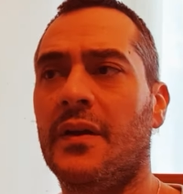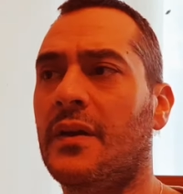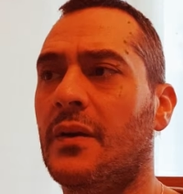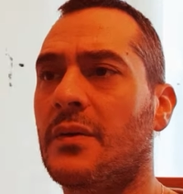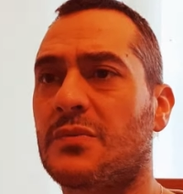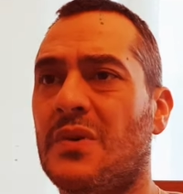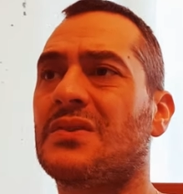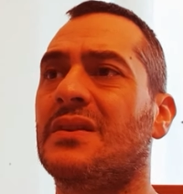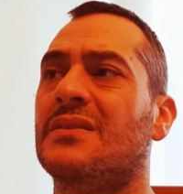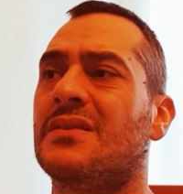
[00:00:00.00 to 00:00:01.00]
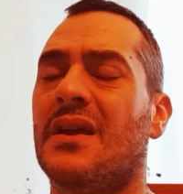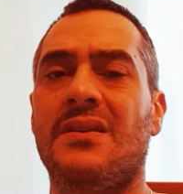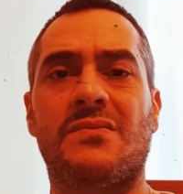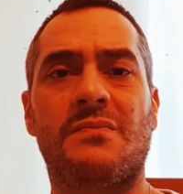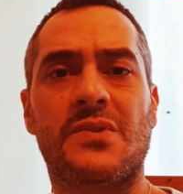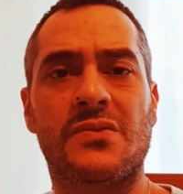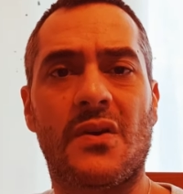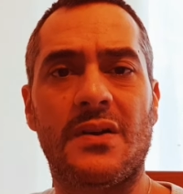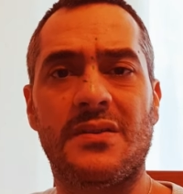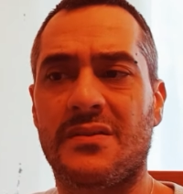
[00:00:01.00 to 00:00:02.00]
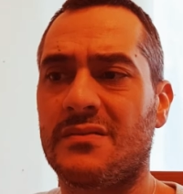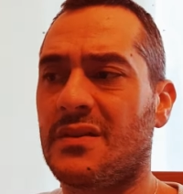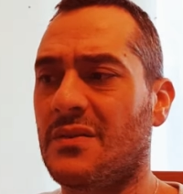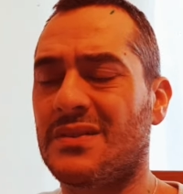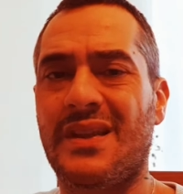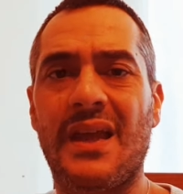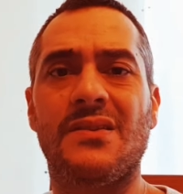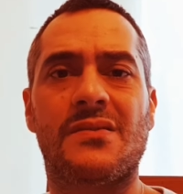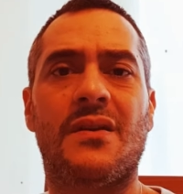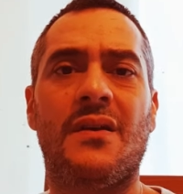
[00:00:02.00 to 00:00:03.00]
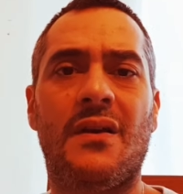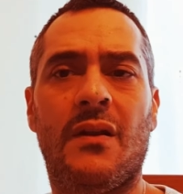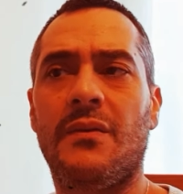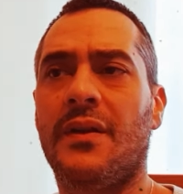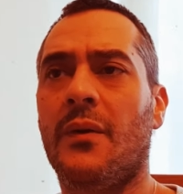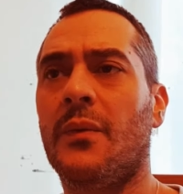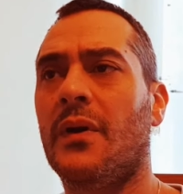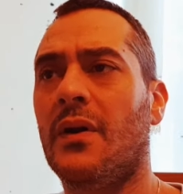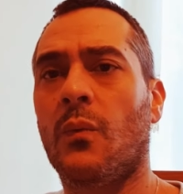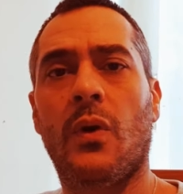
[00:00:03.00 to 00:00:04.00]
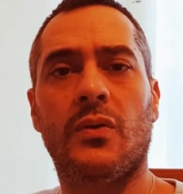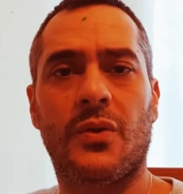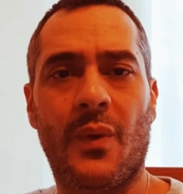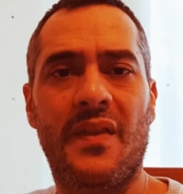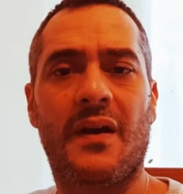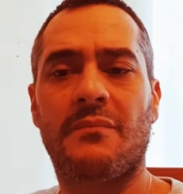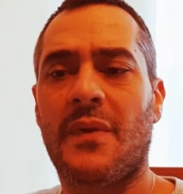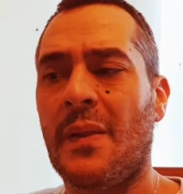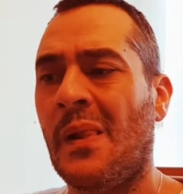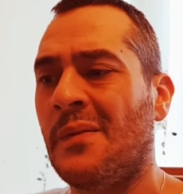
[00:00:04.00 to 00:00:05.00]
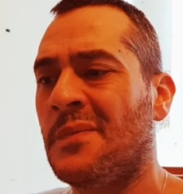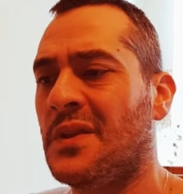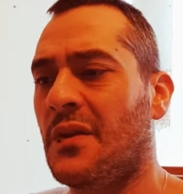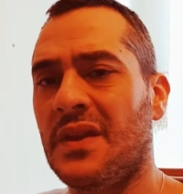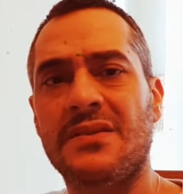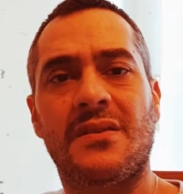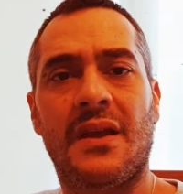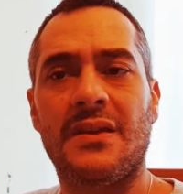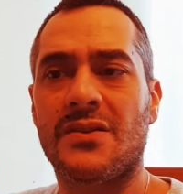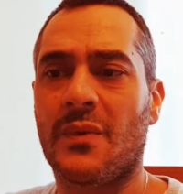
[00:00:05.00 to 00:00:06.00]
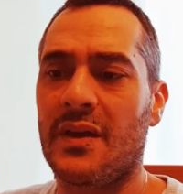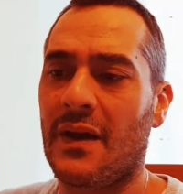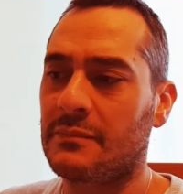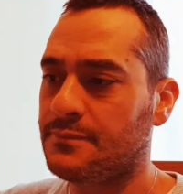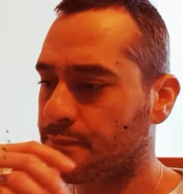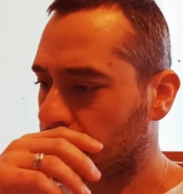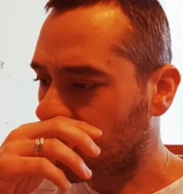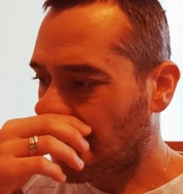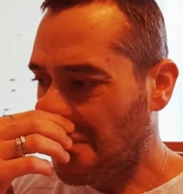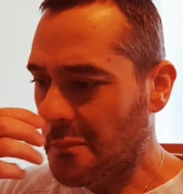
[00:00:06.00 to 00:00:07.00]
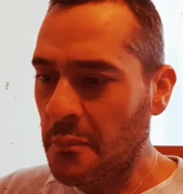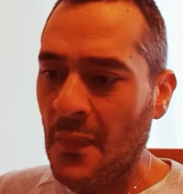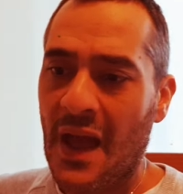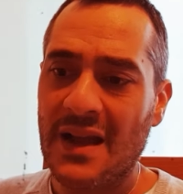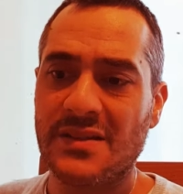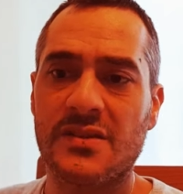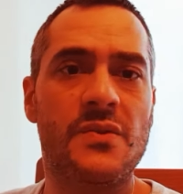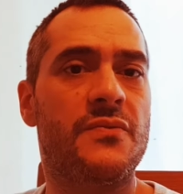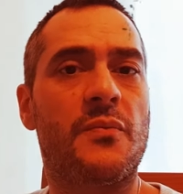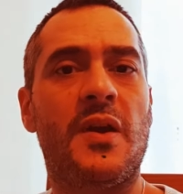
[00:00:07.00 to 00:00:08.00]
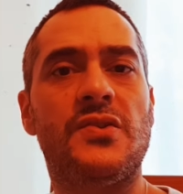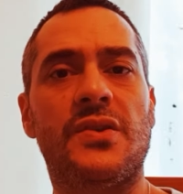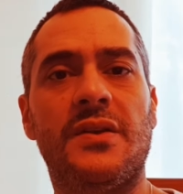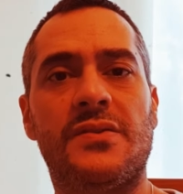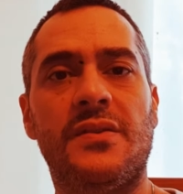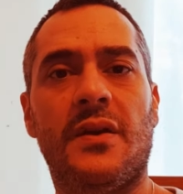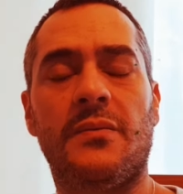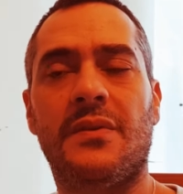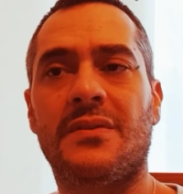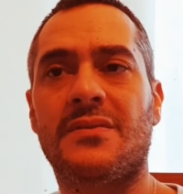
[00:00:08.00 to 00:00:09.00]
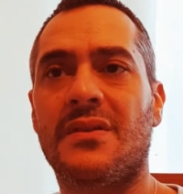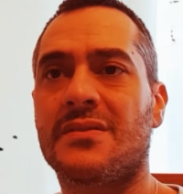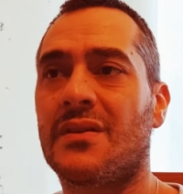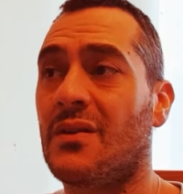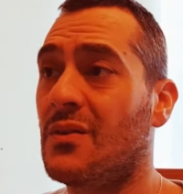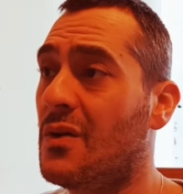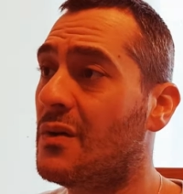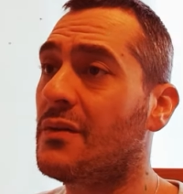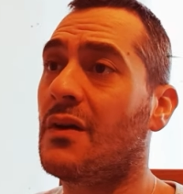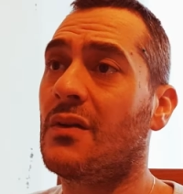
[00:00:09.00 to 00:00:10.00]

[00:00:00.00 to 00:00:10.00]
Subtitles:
you know, especially in today's society, you know, in today's, you know, world, the way that, you know, the internet is, the way that access to information is, you know, there's a lot